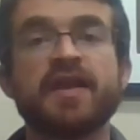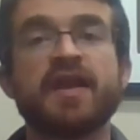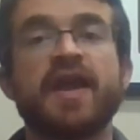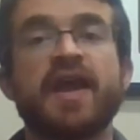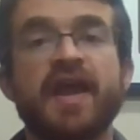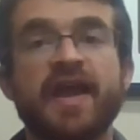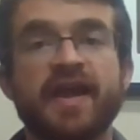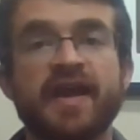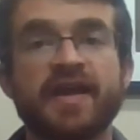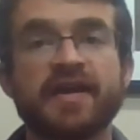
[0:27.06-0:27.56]

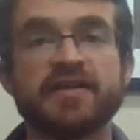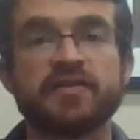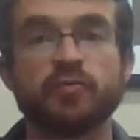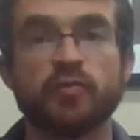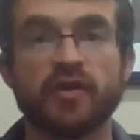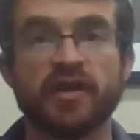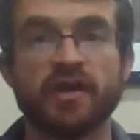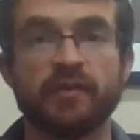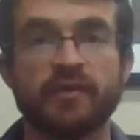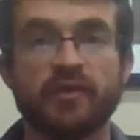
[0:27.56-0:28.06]
and we're
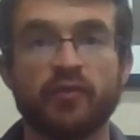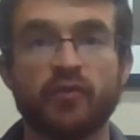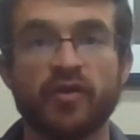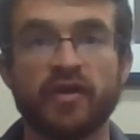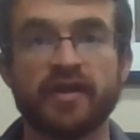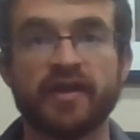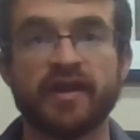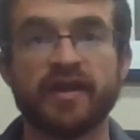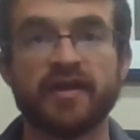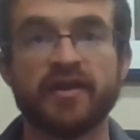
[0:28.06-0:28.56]
going to be
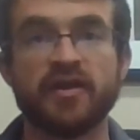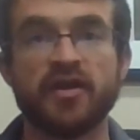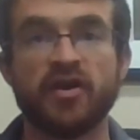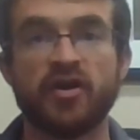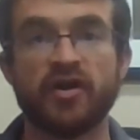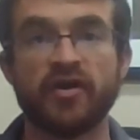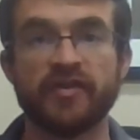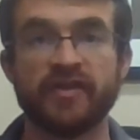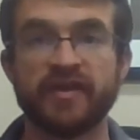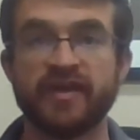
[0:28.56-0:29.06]
working
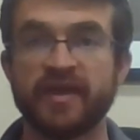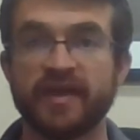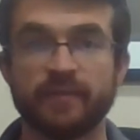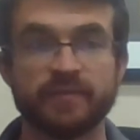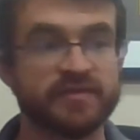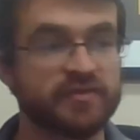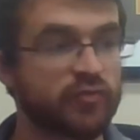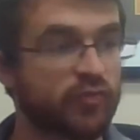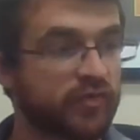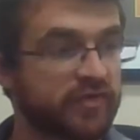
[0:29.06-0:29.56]
on the hips
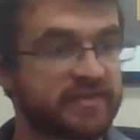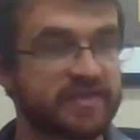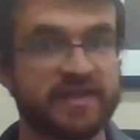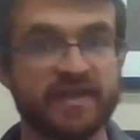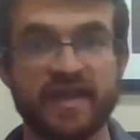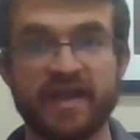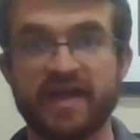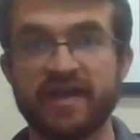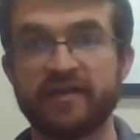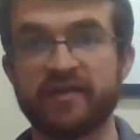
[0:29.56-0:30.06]
towards the
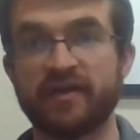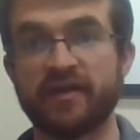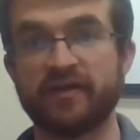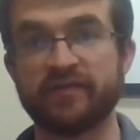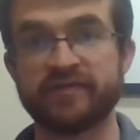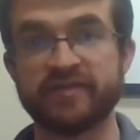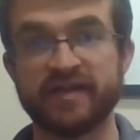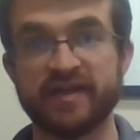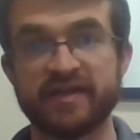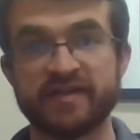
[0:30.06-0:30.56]
end of
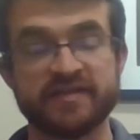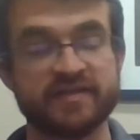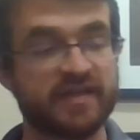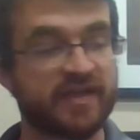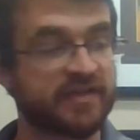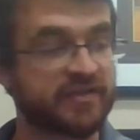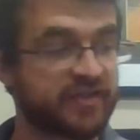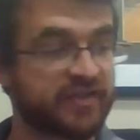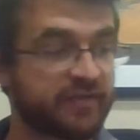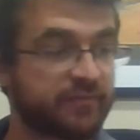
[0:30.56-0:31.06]
today's
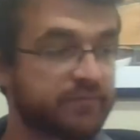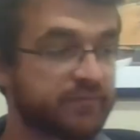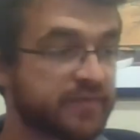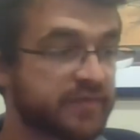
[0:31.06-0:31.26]
session.